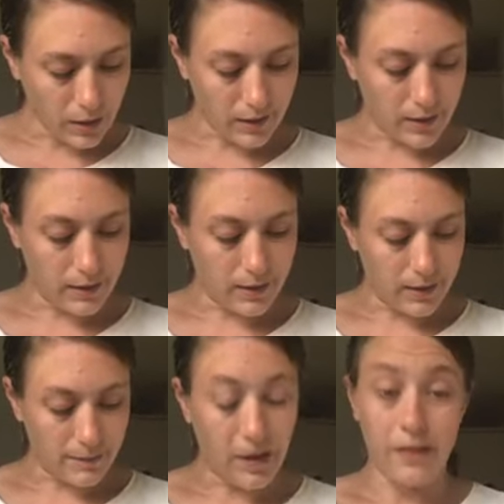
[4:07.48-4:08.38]

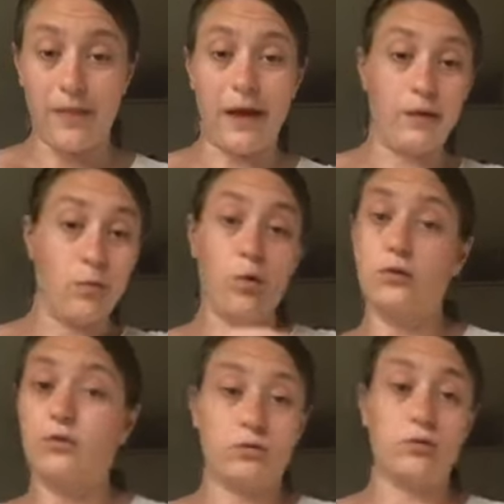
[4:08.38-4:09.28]
Then
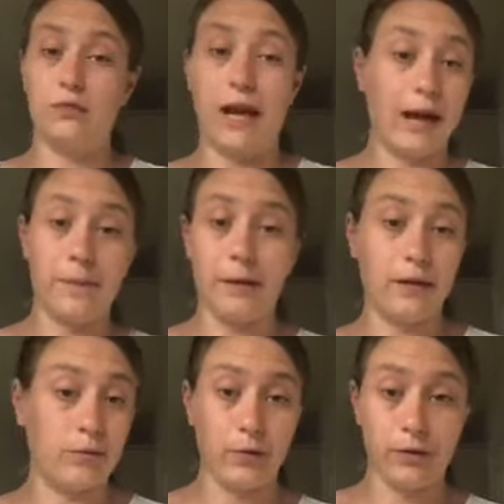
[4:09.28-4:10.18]
once you're
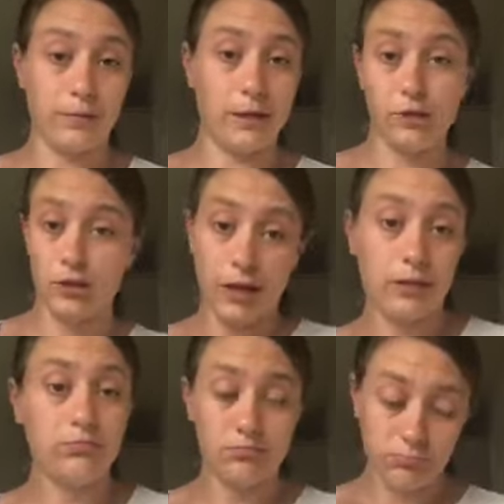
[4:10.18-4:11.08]
happy with the
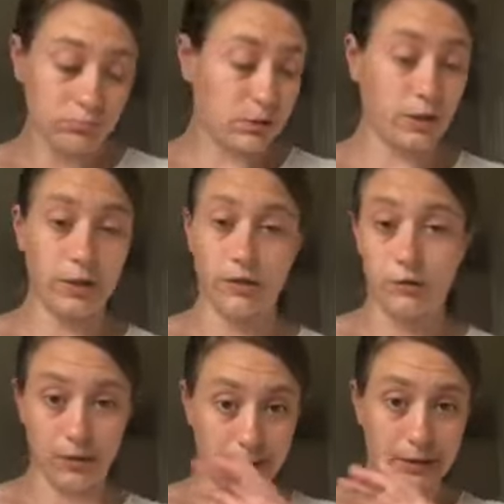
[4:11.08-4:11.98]
mixture, stirred it
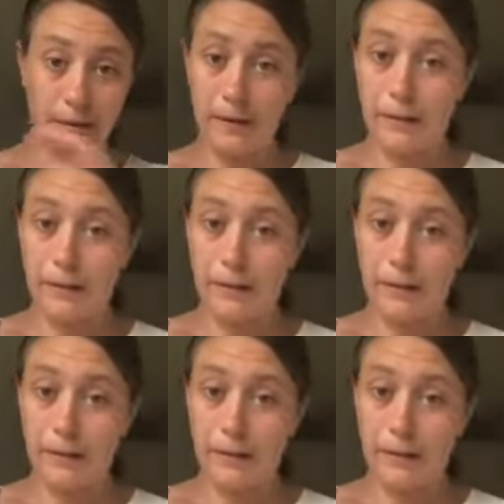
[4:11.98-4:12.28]
all in,